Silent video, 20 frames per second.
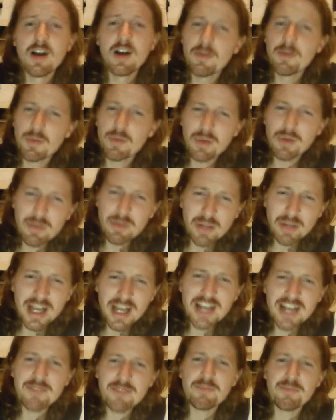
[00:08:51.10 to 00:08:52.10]
But we're
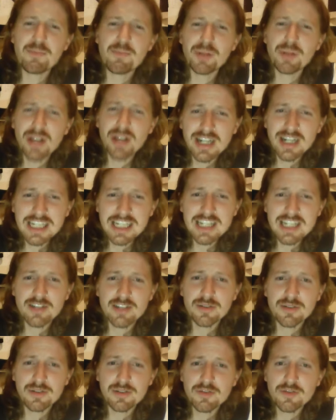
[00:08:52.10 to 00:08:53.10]
playing bloody
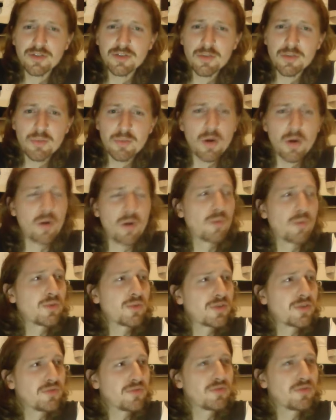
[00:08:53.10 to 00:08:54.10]
good football.
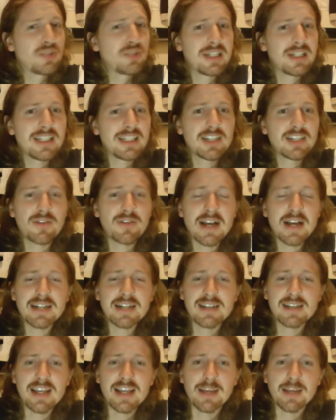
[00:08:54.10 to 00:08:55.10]
We're a really
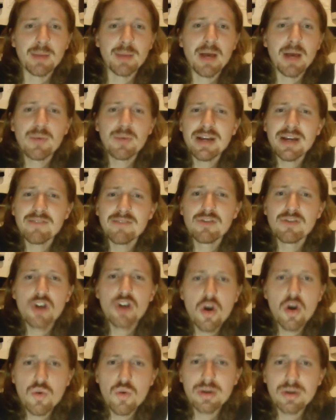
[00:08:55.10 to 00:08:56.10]
great team and we have
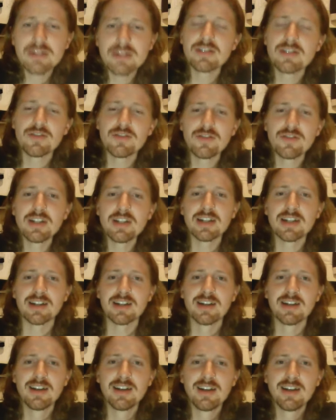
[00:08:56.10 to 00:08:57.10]
no one to
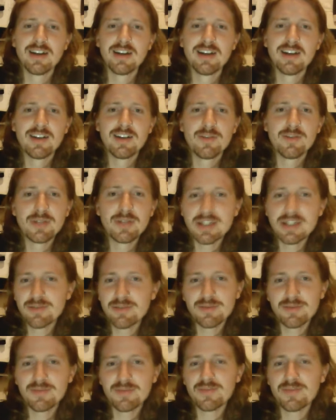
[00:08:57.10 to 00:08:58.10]
fear. We,
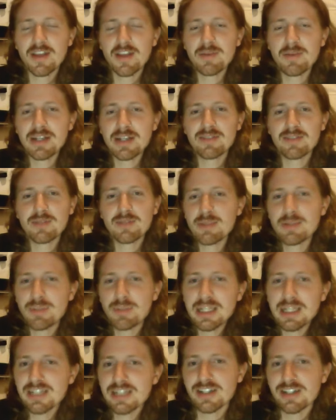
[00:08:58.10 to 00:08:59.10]
I mean, we
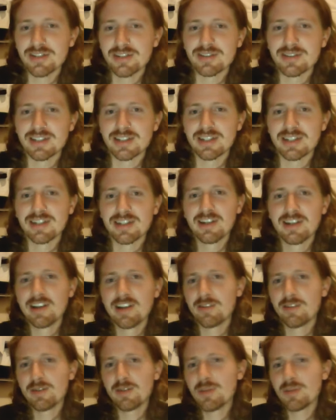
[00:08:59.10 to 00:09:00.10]
beat Chelsea.
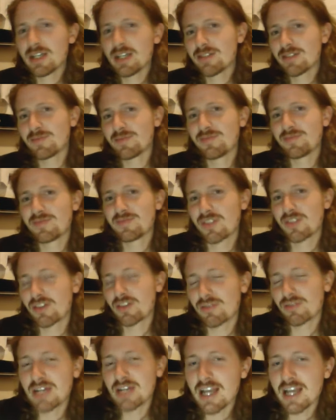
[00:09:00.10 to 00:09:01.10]
We beat them
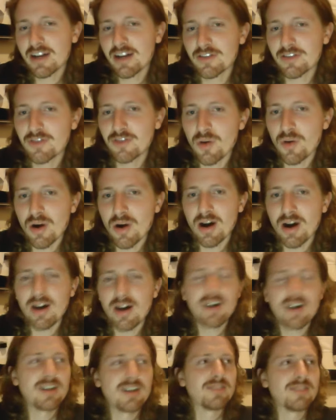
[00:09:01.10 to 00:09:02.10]
three out of four
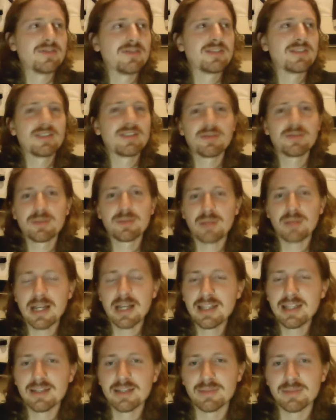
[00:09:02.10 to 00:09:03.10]
halves that we
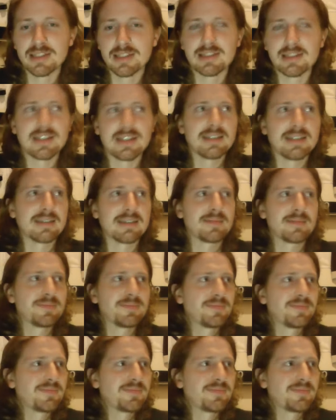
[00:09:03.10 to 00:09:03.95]
played them this season.